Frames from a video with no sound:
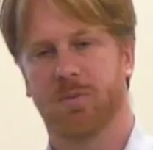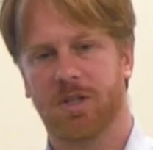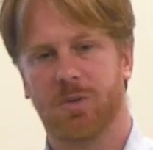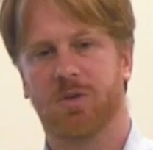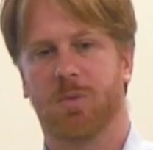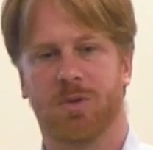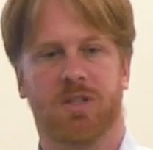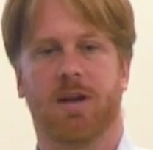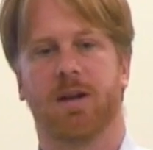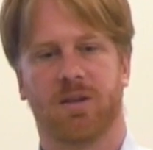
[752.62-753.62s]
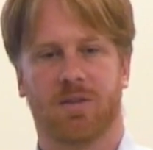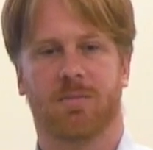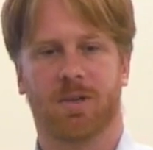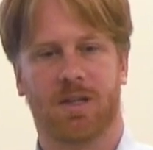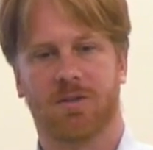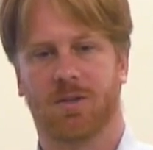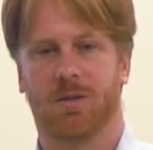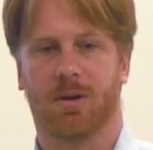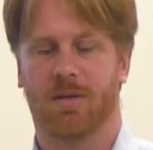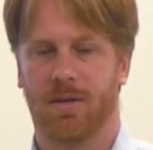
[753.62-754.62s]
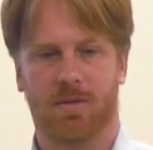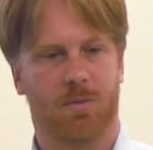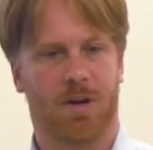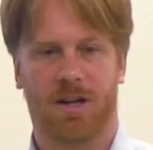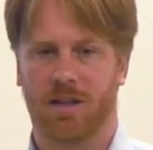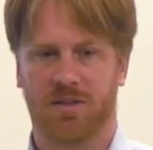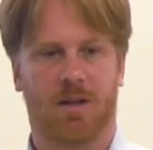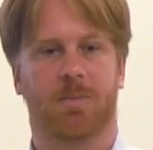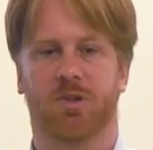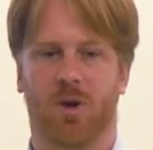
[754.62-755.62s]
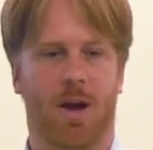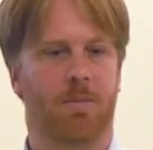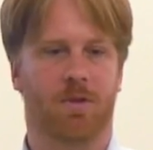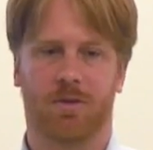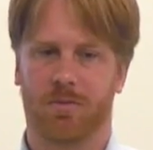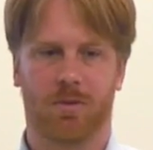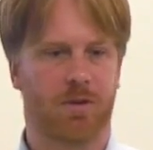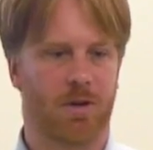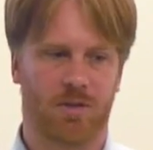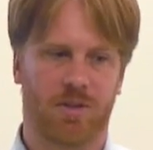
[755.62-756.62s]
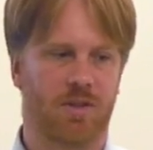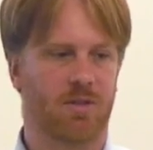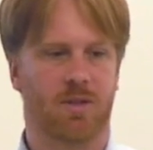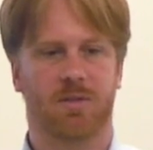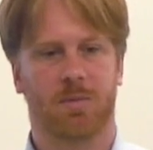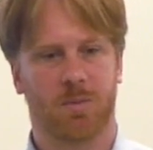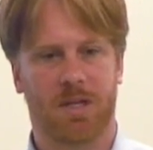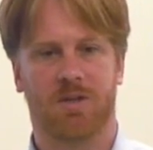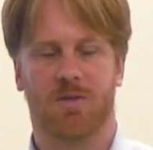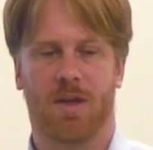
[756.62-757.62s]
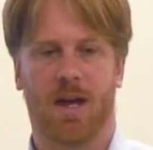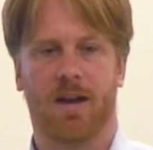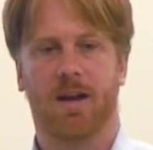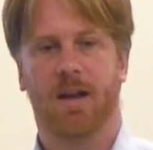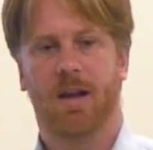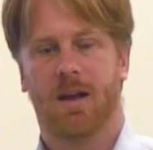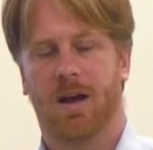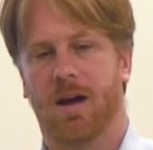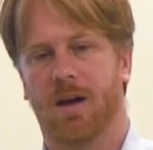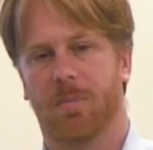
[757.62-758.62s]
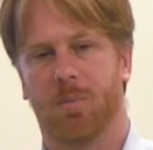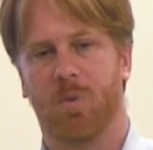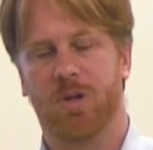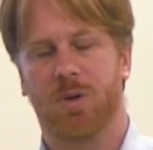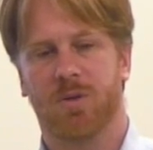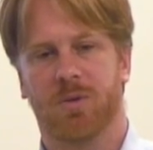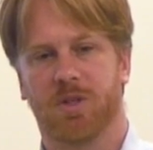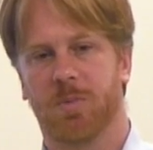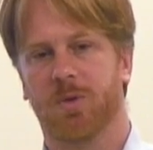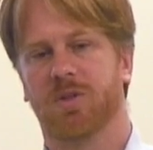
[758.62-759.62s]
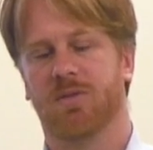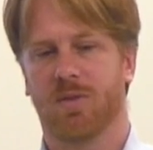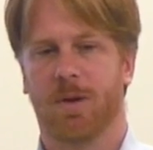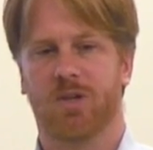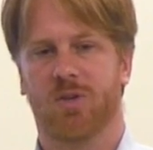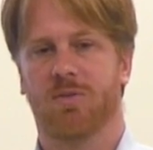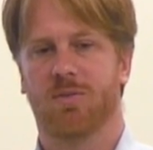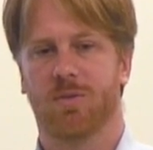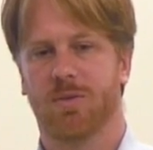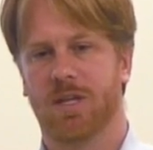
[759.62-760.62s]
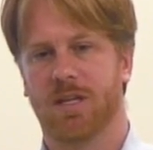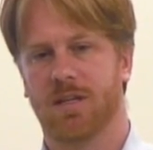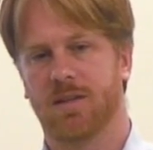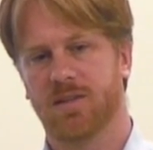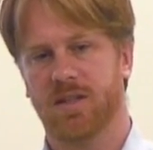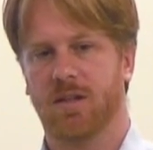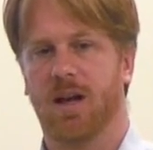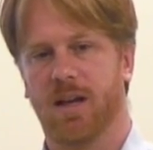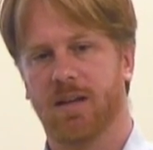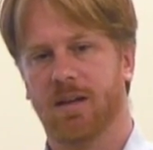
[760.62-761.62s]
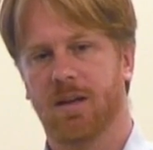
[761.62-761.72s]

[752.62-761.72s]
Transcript: so we do support standard snmp so uh, if you want to like set up a trap uh, through your existing systems we can do that um, we do also expose the information through the, the cli